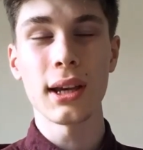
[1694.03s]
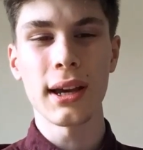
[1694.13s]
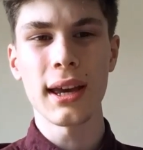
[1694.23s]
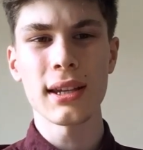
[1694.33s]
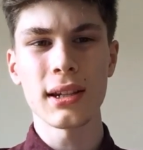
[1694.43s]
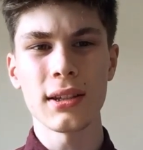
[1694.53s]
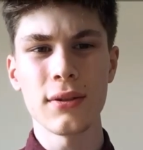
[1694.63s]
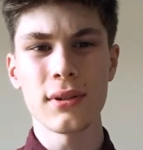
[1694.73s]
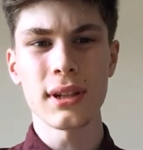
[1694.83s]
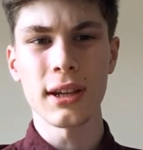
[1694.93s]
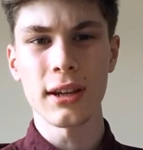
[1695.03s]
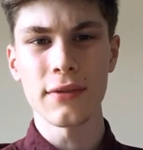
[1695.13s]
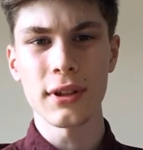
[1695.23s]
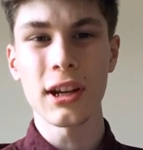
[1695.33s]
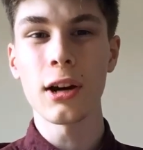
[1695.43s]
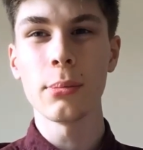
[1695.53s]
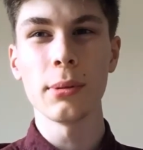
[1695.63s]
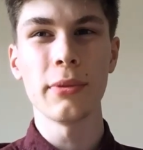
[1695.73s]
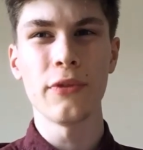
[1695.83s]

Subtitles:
I guess I do sing. I've done a couple of